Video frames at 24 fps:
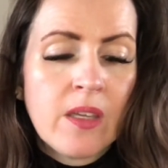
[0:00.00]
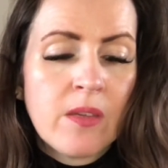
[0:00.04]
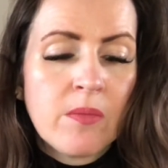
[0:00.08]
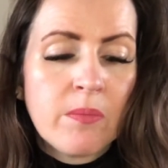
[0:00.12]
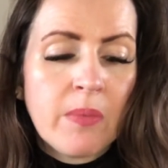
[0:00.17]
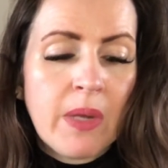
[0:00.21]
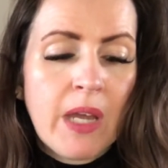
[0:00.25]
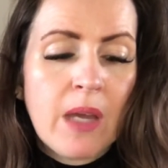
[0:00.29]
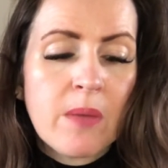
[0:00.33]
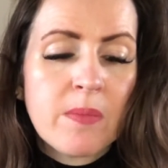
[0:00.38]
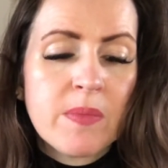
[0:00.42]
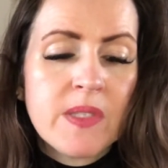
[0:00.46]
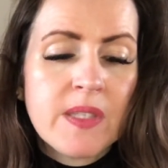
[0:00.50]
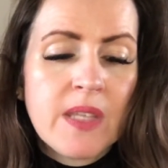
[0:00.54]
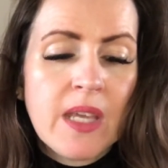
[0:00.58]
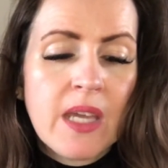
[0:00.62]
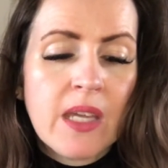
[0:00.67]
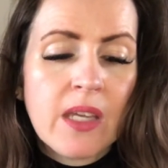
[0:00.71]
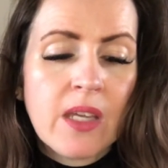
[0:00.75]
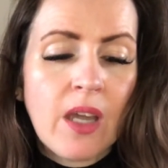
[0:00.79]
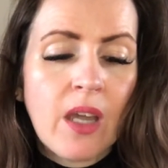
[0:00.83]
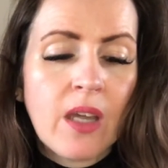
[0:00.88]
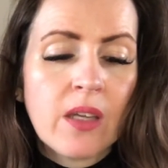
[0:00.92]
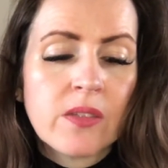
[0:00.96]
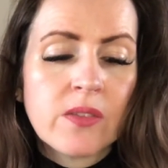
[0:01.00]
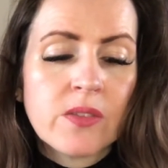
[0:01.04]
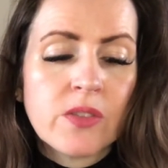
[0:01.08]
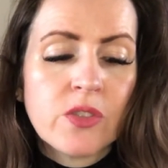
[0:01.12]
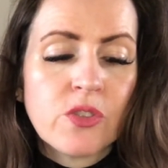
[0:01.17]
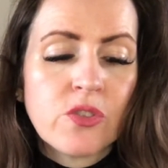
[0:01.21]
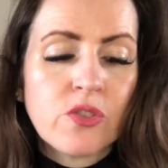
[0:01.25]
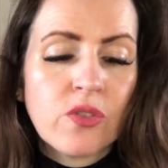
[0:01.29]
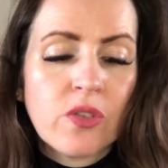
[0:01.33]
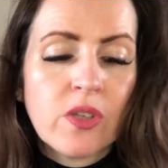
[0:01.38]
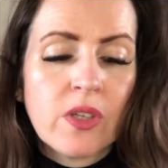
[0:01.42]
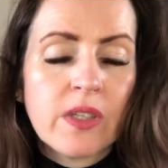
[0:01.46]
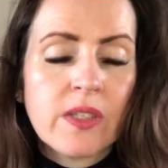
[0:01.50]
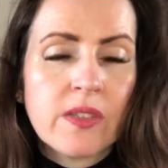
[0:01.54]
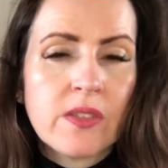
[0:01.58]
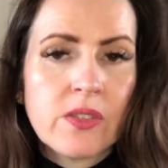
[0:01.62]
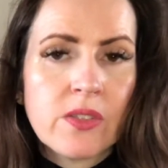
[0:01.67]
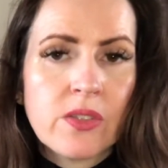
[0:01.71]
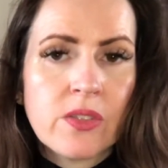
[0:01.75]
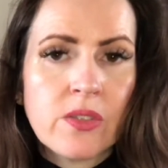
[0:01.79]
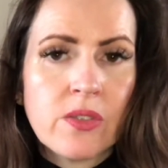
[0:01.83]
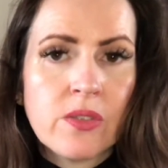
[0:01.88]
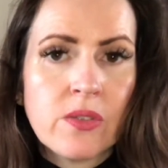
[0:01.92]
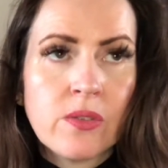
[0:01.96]
Perhaps they're going to try
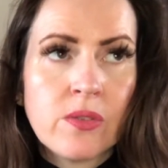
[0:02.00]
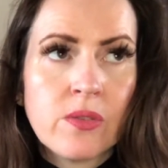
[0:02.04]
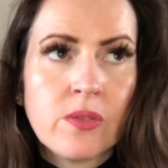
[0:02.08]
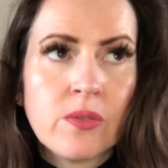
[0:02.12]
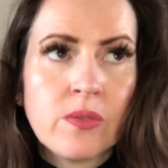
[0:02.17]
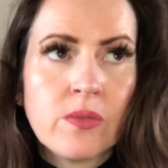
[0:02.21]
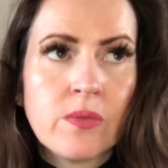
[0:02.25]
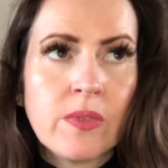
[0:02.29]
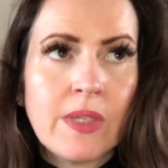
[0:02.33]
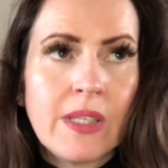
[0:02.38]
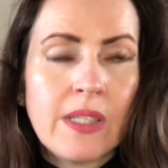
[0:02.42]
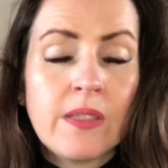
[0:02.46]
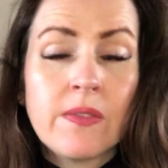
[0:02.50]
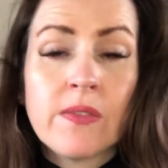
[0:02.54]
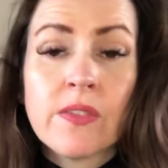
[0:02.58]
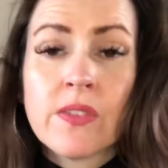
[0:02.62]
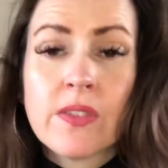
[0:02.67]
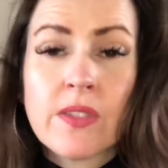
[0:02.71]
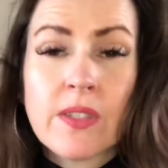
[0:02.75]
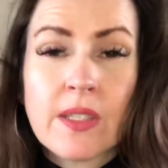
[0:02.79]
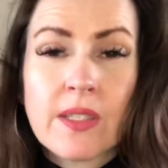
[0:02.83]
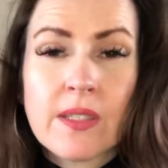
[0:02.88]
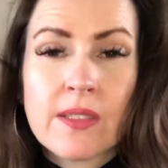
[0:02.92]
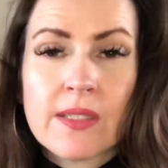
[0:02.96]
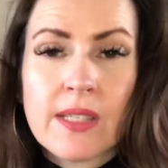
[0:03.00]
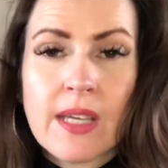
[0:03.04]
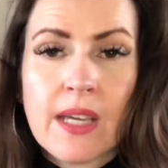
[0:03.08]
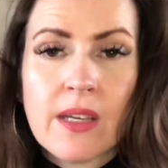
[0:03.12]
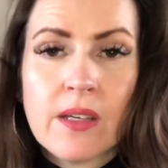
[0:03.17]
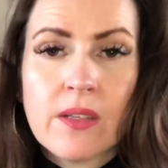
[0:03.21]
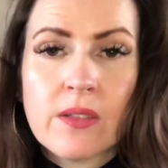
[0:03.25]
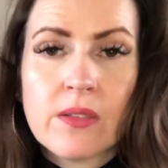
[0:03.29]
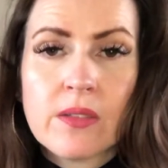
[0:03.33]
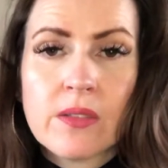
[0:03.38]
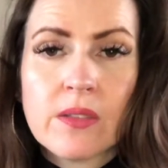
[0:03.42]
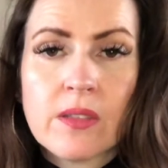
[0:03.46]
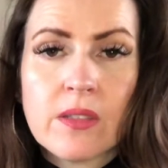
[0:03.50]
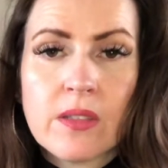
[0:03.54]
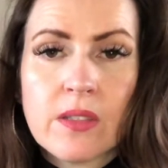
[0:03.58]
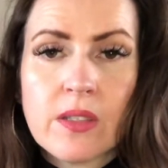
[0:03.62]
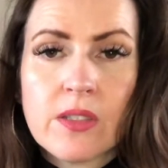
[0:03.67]
to even things out